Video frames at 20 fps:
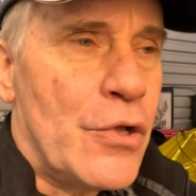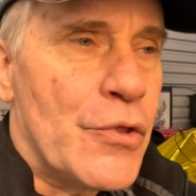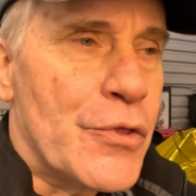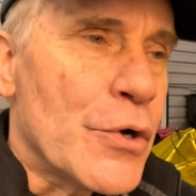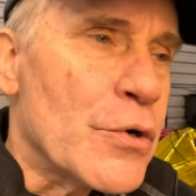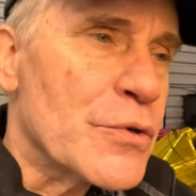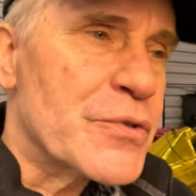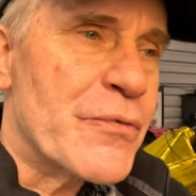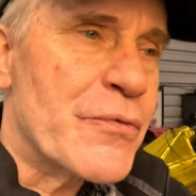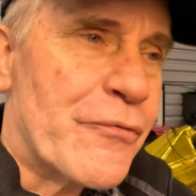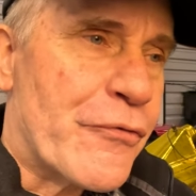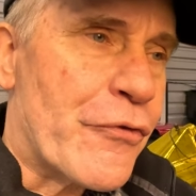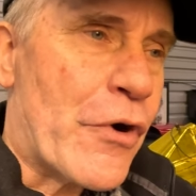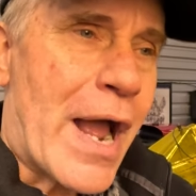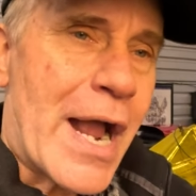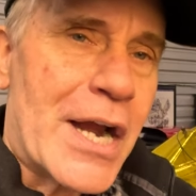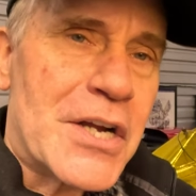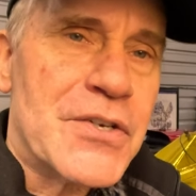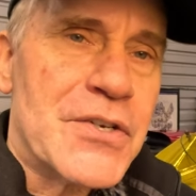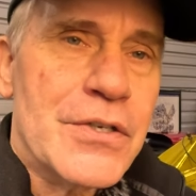Those
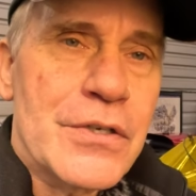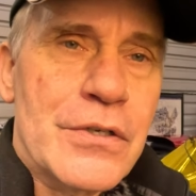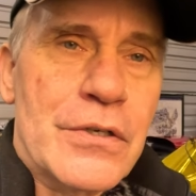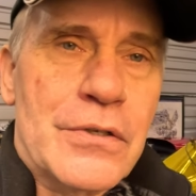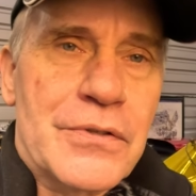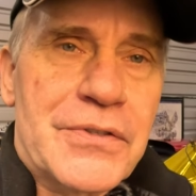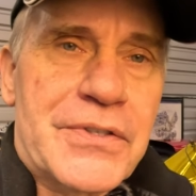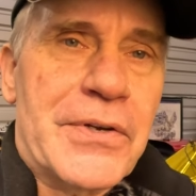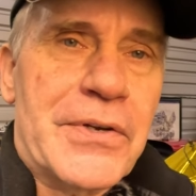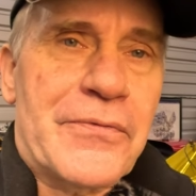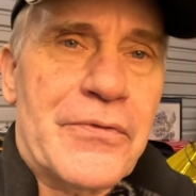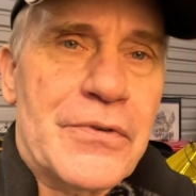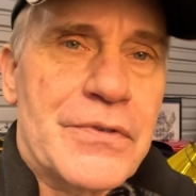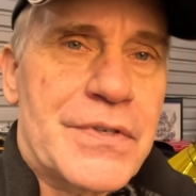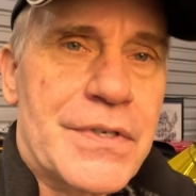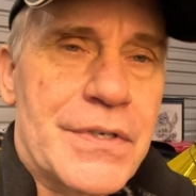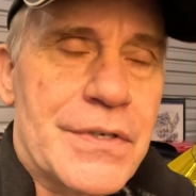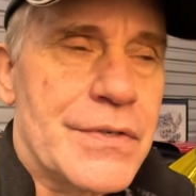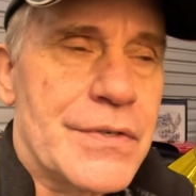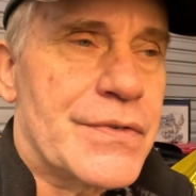fractional
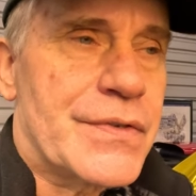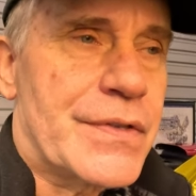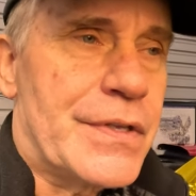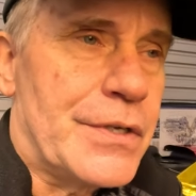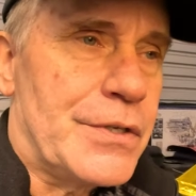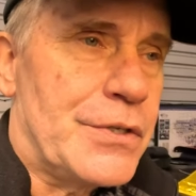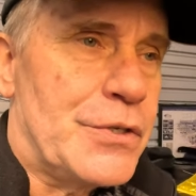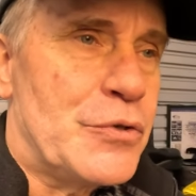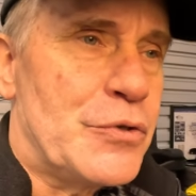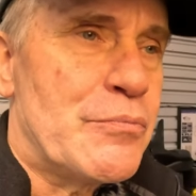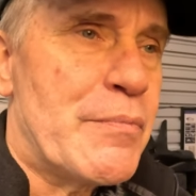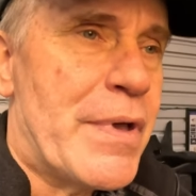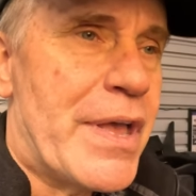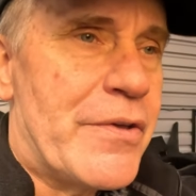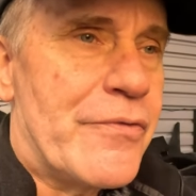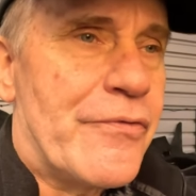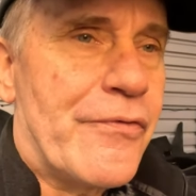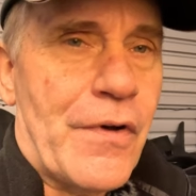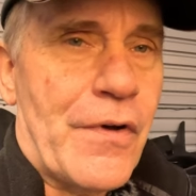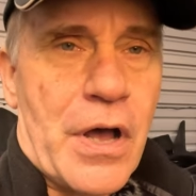differences that you
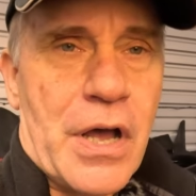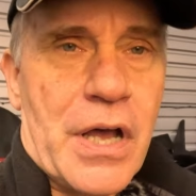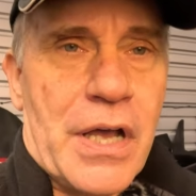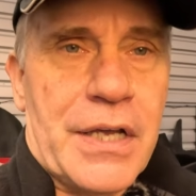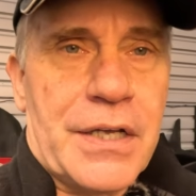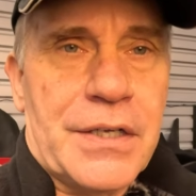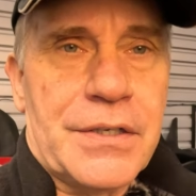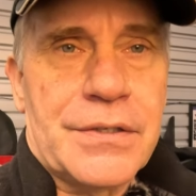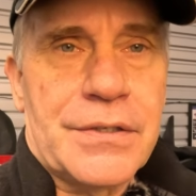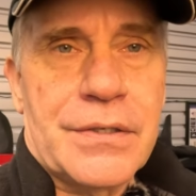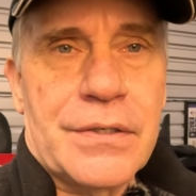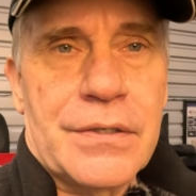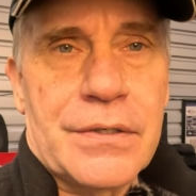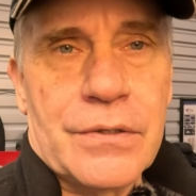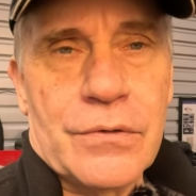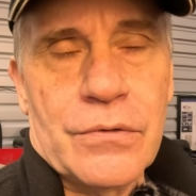may find